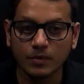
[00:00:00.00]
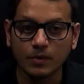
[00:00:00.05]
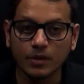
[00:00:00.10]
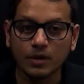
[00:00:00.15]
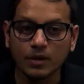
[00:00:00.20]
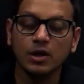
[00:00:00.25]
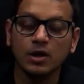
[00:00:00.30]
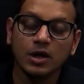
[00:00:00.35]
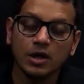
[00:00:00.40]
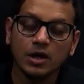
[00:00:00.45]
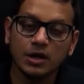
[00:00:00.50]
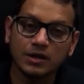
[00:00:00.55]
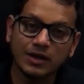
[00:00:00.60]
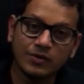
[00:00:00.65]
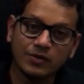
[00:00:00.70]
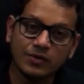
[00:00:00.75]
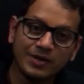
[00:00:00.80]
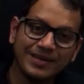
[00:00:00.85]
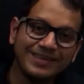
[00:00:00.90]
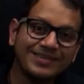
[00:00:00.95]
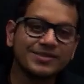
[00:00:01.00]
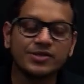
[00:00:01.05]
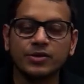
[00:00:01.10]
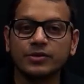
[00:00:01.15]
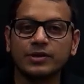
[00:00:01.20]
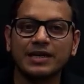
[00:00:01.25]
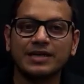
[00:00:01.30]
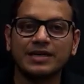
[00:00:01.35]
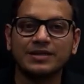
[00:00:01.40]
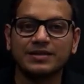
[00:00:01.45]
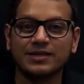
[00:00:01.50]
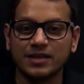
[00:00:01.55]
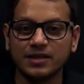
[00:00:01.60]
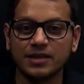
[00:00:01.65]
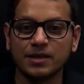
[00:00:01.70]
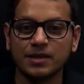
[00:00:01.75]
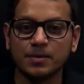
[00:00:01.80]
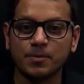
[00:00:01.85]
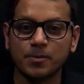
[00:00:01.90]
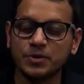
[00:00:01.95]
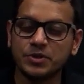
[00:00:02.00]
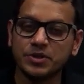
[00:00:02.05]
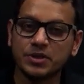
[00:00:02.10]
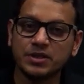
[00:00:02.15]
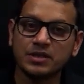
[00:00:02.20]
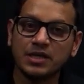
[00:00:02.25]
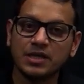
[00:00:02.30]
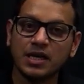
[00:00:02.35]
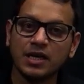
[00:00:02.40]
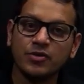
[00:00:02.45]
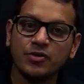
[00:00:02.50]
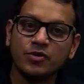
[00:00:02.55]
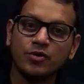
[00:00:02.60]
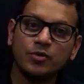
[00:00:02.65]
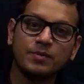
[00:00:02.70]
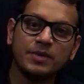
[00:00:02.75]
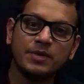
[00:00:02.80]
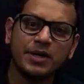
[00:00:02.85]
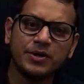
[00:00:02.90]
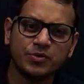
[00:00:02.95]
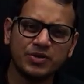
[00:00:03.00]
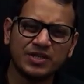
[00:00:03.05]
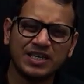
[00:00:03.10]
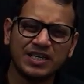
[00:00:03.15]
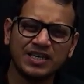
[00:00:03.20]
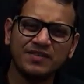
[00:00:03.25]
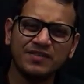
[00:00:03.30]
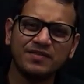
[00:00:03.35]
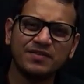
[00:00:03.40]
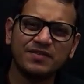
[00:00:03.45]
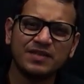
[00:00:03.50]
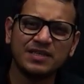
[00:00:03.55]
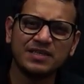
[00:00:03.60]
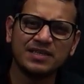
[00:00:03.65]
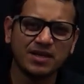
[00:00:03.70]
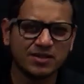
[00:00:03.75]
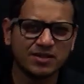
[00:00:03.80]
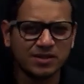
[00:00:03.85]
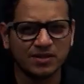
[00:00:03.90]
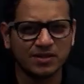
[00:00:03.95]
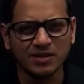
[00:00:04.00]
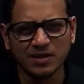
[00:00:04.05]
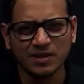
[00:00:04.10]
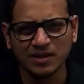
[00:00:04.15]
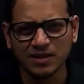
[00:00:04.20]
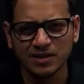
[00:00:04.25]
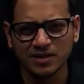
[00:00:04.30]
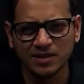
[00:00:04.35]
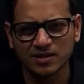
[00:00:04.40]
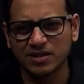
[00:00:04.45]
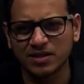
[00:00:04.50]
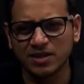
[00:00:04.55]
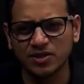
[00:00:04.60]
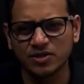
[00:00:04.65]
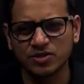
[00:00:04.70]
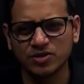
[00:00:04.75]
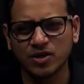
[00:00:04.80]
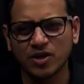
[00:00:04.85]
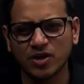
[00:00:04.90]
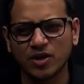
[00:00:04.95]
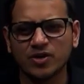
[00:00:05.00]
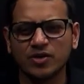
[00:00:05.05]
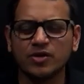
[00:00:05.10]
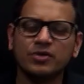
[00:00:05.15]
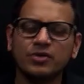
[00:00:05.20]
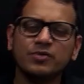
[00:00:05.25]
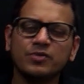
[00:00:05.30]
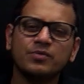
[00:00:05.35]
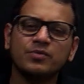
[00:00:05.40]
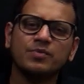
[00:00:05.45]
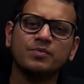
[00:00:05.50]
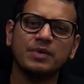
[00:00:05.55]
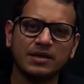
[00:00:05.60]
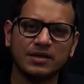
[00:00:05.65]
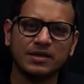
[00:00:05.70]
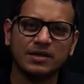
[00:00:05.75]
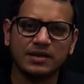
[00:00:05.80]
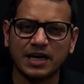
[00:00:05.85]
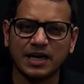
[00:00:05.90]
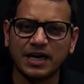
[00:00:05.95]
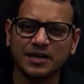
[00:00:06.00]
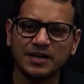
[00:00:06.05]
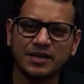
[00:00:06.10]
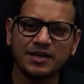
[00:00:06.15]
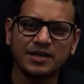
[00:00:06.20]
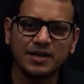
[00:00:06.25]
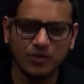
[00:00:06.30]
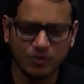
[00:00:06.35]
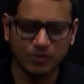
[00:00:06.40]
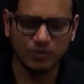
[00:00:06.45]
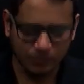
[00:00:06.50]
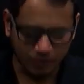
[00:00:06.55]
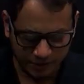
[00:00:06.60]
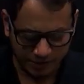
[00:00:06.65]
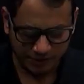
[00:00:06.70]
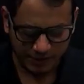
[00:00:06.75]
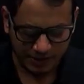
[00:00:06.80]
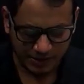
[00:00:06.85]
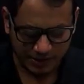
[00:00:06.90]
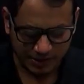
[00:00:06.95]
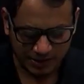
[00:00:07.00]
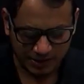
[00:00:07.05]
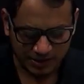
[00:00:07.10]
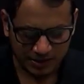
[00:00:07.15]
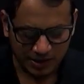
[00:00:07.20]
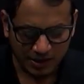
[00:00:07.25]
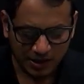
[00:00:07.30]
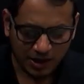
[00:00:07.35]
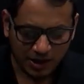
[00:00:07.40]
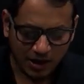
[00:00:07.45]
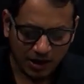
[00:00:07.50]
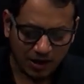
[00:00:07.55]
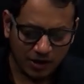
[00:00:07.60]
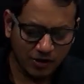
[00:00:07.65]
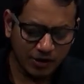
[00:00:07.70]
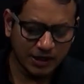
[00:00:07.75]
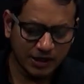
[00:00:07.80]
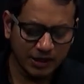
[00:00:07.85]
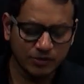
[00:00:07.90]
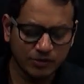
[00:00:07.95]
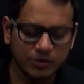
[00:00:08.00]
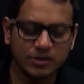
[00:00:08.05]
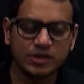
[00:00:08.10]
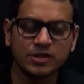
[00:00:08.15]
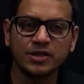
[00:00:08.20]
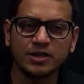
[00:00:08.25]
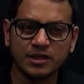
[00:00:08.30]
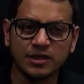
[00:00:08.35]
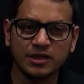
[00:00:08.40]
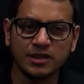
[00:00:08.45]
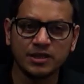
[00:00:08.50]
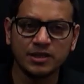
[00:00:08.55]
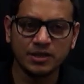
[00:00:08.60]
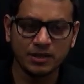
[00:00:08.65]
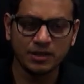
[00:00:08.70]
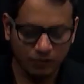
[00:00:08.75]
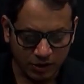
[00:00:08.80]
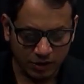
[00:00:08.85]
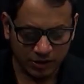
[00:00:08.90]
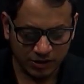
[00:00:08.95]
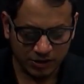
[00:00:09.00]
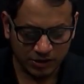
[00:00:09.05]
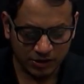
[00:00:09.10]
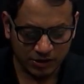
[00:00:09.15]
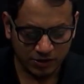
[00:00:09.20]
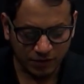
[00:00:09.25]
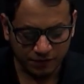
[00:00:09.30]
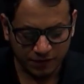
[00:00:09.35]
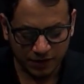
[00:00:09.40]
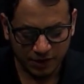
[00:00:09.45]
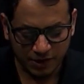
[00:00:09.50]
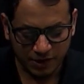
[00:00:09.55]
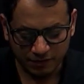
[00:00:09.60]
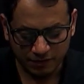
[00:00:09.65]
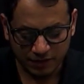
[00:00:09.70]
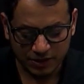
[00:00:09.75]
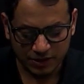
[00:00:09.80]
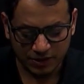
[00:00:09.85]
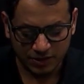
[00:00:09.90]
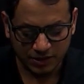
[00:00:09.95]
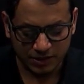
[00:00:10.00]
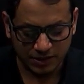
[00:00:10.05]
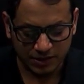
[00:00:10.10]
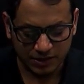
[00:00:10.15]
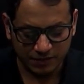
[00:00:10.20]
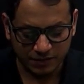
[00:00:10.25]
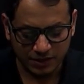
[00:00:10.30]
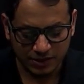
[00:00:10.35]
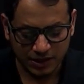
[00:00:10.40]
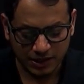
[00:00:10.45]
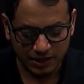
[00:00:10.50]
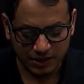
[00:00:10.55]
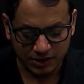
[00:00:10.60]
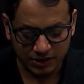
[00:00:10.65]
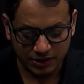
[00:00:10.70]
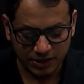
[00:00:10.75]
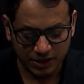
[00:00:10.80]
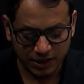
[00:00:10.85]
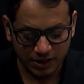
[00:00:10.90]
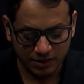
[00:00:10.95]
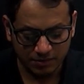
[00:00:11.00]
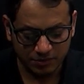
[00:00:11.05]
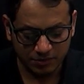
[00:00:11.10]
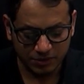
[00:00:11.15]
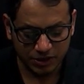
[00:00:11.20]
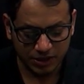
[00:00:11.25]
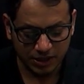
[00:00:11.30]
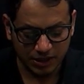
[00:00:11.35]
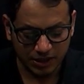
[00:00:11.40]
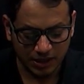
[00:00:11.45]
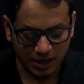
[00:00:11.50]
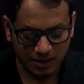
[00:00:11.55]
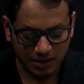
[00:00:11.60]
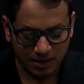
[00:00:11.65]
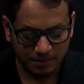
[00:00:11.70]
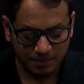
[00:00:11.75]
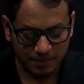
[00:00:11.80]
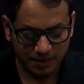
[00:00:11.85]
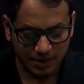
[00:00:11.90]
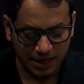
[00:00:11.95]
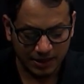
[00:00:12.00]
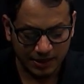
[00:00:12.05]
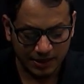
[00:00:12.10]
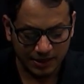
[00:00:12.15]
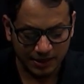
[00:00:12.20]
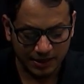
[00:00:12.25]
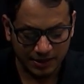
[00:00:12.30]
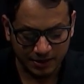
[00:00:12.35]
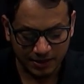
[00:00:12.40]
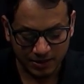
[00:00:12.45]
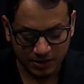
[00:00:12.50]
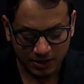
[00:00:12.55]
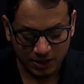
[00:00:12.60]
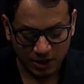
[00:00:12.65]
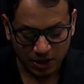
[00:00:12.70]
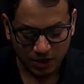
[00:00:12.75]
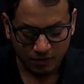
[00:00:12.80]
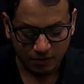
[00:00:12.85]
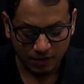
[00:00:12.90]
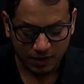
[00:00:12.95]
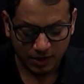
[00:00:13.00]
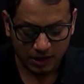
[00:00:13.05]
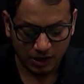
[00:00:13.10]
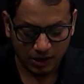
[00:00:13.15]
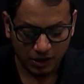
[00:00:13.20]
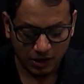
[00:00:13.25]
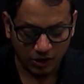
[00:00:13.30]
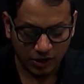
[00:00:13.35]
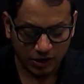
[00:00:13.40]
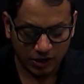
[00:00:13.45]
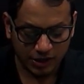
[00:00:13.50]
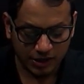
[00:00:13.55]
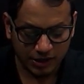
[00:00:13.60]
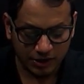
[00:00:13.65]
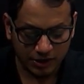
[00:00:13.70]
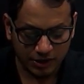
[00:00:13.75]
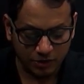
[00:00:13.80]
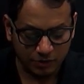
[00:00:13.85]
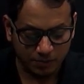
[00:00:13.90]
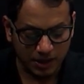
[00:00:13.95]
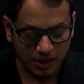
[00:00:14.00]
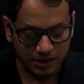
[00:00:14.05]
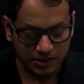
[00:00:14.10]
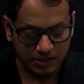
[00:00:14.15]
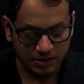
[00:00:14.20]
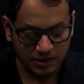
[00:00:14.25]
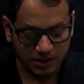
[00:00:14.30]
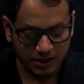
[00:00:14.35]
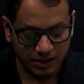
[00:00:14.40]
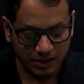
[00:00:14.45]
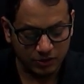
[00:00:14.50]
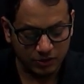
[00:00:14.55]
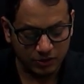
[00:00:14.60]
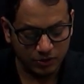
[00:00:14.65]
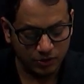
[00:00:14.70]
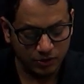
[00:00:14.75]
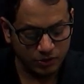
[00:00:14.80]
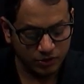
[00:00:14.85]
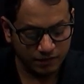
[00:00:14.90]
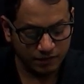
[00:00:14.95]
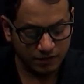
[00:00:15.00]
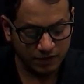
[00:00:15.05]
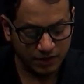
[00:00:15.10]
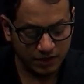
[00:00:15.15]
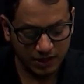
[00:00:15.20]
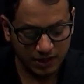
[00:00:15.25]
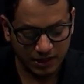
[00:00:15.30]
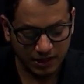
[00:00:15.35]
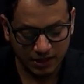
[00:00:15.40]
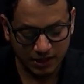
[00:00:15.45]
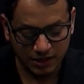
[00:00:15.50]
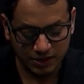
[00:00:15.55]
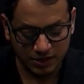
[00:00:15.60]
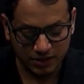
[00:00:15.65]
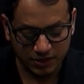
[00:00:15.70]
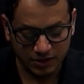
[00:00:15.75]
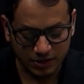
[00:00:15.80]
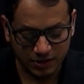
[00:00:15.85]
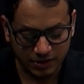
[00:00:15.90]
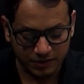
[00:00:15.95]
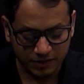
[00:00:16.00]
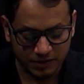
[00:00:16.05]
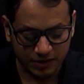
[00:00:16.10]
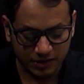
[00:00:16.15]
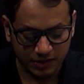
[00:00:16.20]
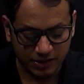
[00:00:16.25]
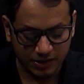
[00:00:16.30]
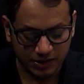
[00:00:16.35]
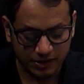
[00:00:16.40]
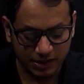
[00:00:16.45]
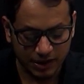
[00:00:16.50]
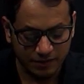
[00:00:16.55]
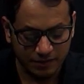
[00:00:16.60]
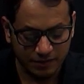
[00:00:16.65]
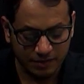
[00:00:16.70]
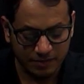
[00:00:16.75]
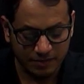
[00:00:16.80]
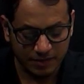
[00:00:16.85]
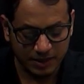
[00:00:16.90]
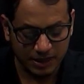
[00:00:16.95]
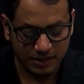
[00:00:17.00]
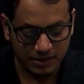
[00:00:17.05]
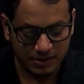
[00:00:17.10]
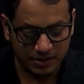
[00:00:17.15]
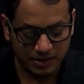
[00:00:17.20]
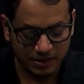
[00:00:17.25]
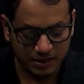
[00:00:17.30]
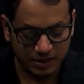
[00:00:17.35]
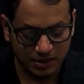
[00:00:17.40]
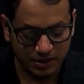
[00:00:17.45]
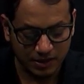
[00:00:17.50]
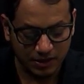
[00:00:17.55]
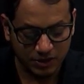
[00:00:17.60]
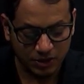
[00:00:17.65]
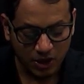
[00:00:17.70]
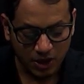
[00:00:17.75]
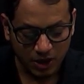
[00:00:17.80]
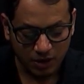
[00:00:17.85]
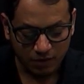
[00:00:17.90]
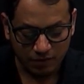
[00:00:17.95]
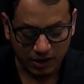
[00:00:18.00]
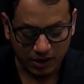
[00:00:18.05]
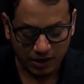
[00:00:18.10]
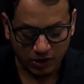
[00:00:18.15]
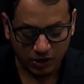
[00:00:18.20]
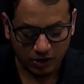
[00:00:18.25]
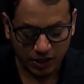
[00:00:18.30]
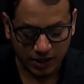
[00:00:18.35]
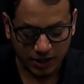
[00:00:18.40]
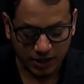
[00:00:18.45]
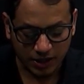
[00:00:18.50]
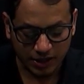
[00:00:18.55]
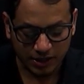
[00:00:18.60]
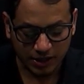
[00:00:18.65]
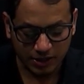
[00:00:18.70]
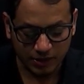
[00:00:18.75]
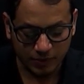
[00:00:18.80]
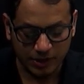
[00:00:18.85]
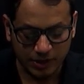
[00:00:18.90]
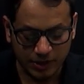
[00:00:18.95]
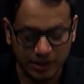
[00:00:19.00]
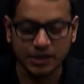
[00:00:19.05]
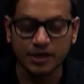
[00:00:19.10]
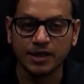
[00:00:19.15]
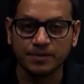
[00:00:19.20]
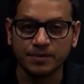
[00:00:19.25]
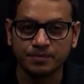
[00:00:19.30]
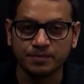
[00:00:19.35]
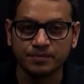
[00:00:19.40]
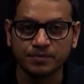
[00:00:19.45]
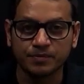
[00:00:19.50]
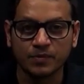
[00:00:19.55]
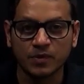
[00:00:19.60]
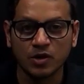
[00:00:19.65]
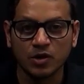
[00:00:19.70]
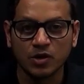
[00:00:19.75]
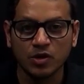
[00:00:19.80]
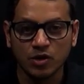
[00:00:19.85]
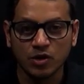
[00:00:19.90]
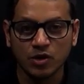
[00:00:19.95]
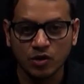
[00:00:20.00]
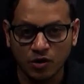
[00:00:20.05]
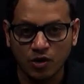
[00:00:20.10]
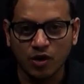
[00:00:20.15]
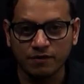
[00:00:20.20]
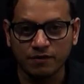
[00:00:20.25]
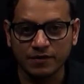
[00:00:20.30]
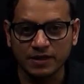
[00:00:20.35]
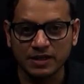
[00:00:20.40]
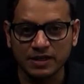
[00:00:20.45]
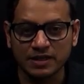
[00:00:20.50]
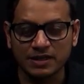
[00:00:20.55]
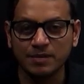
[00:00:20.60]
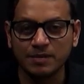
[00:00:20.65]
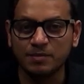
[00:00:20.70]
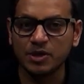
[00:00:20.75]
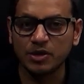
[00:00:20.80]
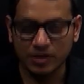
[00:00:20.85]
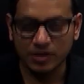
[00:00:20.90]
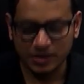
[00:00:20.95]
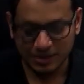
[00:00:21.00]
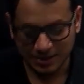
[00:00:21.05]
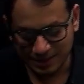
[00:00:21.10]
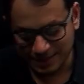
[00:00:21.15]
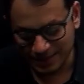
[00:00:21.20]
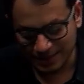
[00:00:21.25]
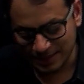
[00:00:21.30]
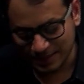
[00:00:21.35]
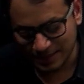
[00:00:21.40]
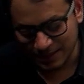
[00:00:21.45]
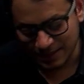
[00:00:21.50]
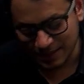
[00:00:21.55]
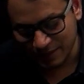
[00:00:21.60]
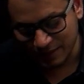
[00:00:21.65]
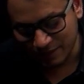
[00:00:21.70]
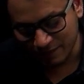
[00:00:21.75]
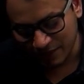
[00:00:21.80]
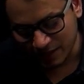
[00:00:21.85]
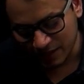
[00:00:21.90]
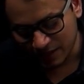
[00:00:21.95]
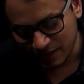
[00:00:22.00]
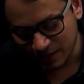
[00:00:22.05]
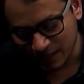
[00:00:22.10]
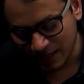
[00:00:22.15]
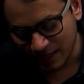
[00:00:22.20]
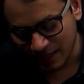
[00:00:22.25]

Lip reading: Now, let us look at the other provisions. I hope that you save this as a screenshot or you may write it down, whatever it is. According to this treaty, the waters of three western rivers, that is Jhelum, Chenab and Indus, were allocated to Pakistan, and those of the three eastern rivers, that is Ravi, Bias and Satluj, were allocated to India. Obviously, because these rivers are